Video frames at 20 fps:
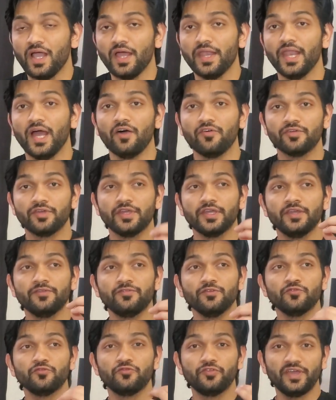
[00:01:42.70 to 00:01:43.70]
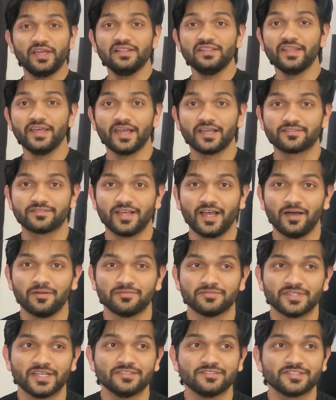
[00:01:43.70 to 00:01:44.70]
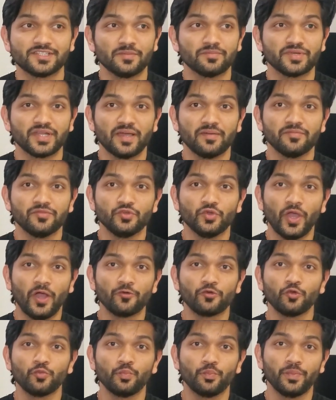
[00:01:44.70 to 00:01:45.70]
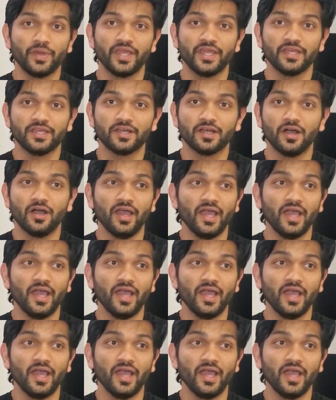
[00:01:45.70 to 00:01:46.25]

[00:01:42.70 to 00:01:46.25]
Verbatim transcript: now if you fail the exam then sometime you have to pay